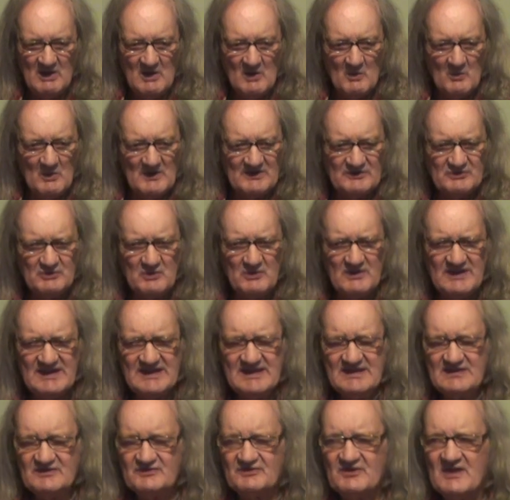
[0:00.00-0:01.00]
When you
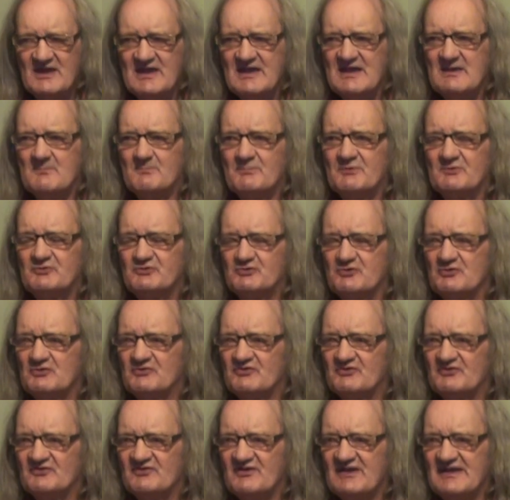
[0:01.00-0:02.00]
eat, it
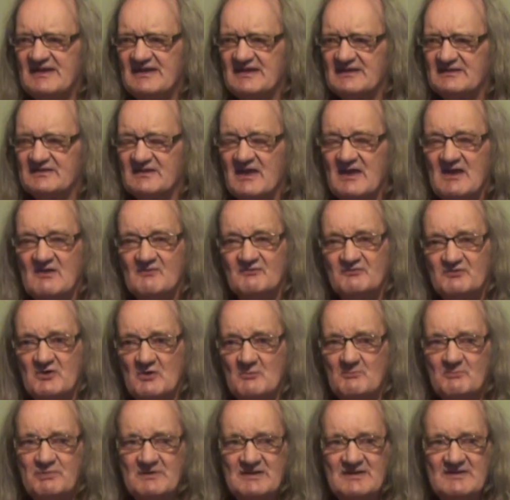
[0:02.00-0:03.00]
produces heat. If you
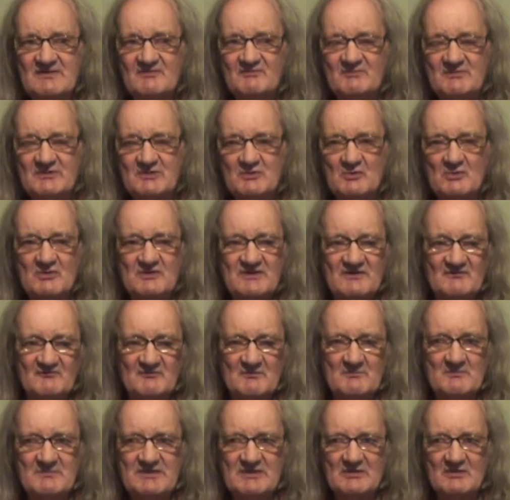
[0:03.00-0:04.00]
don't believe me, go and have a
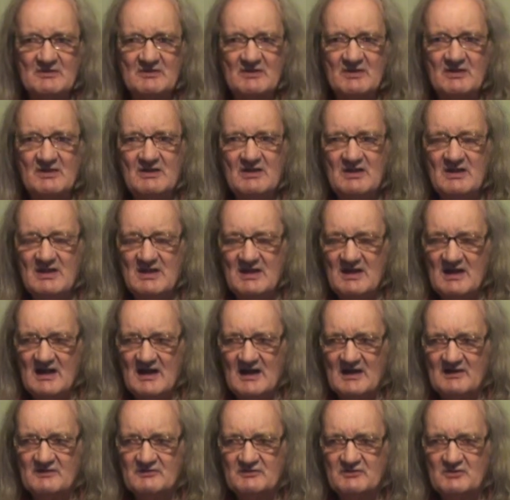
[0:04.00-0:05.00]
meal
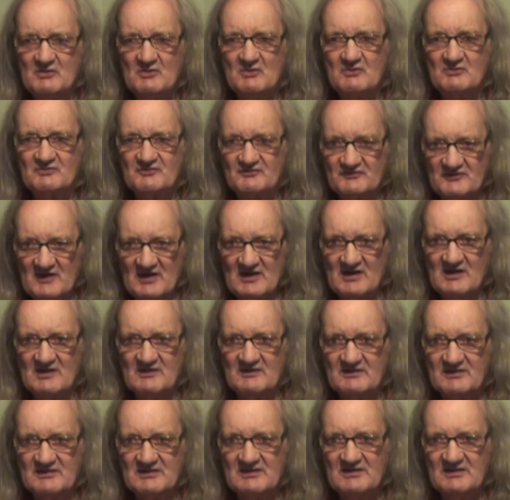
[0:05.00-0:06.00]
and you'll start
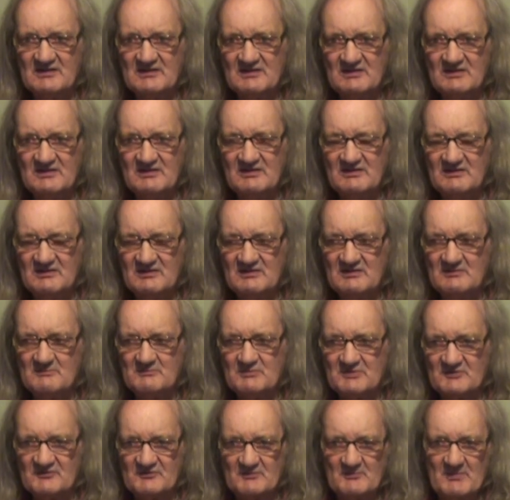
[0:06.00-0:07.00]

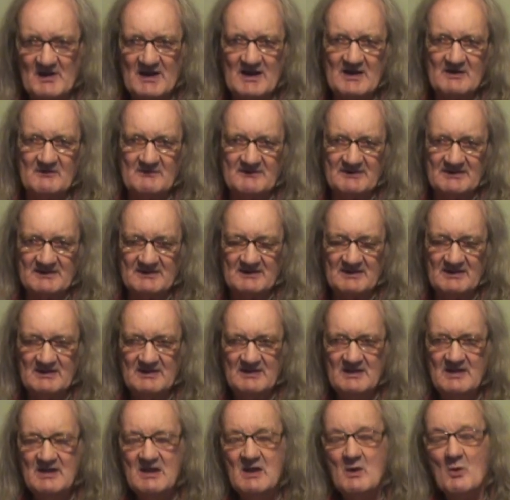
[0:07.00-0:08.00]
perspiring.
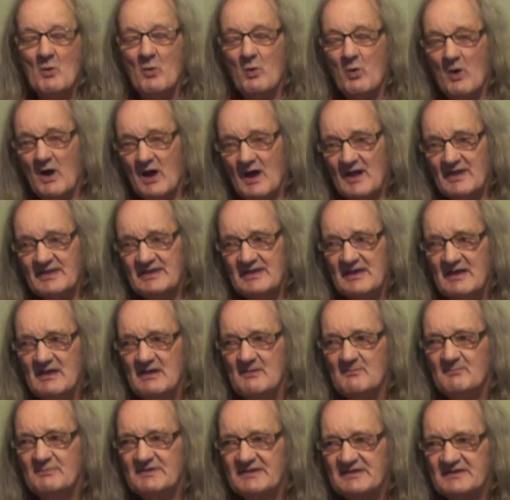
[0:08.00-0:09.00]
Why?
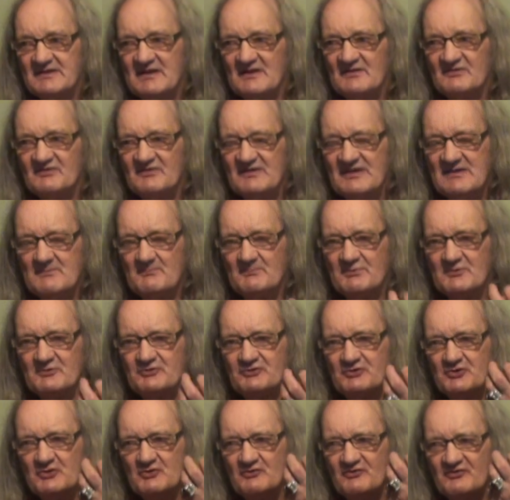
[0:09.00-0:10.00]
Because it
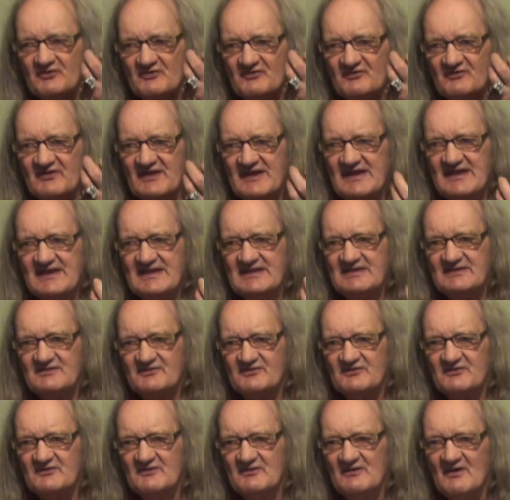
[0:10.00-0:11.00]
produces
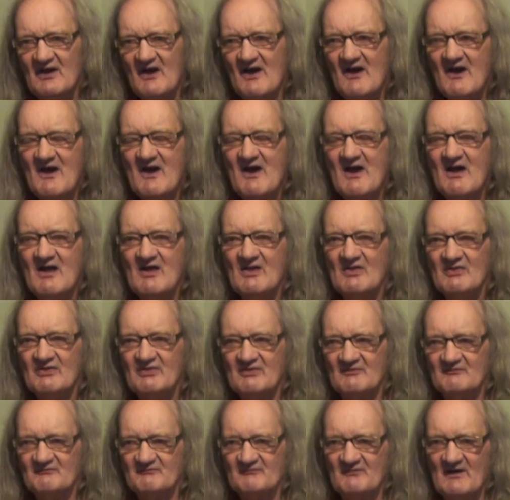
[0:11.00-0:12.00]
heat,
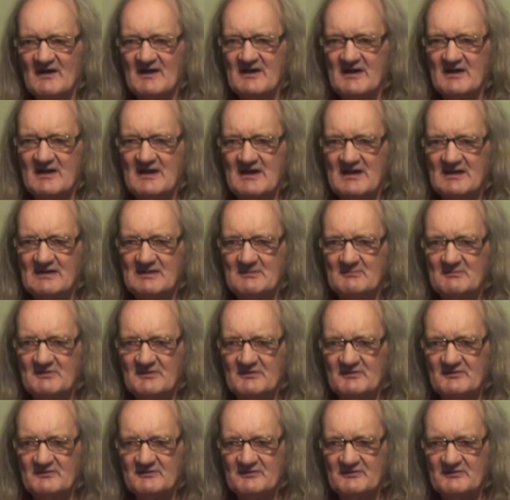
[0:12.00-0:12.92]
the fire element.